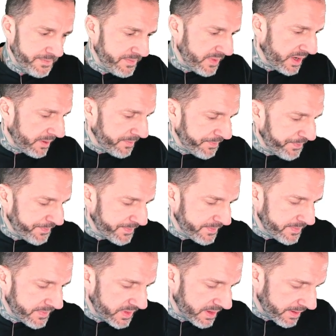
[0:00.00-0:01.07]
you know,
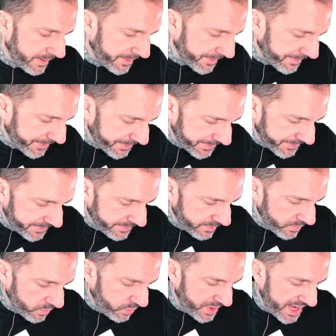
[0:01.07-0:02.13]
uh,
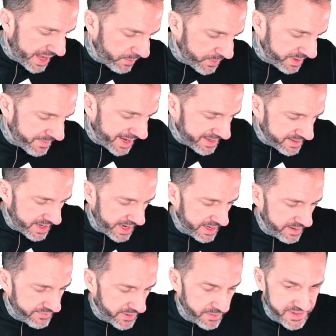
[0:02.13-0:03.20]
we, we
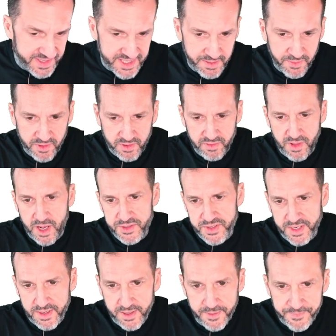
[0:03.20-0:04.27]
maintain very similar
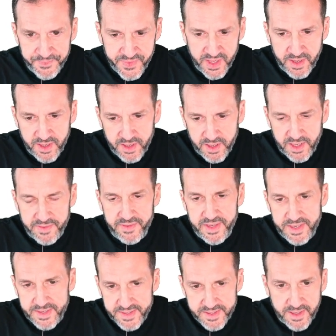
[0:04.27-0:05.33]
logic in
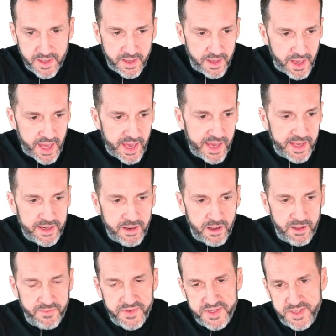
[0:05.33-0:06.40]
these. And
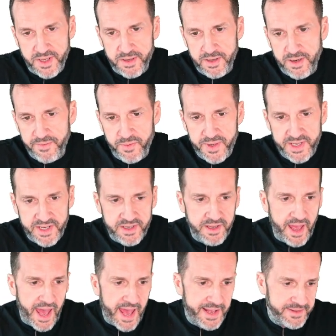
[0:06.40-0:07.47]
all of a sudden, if we need
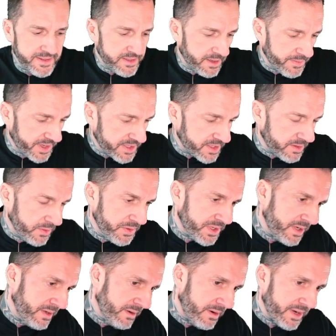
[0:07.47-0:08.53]
to add some
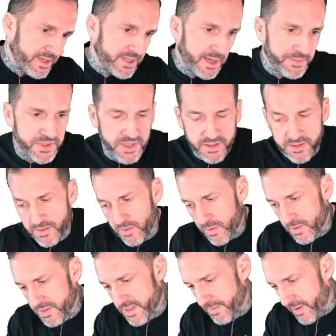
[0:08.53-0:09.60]
exclusion or exception
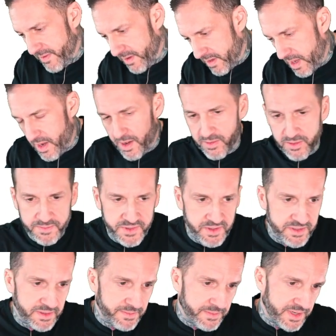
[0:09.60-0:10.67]
or some other columns or
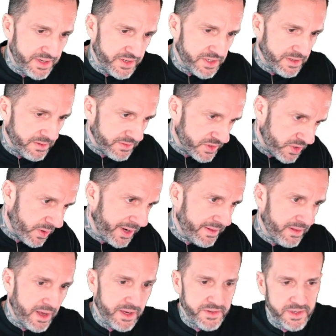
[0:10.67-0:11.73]
some additional join
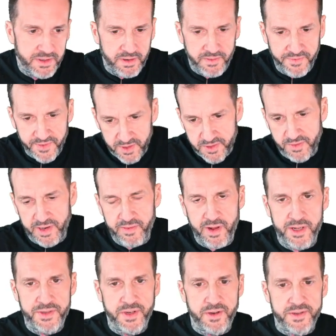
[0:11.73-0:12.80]
logic or filtering
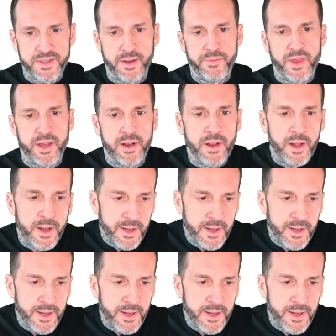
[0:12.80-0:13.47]
logic or something,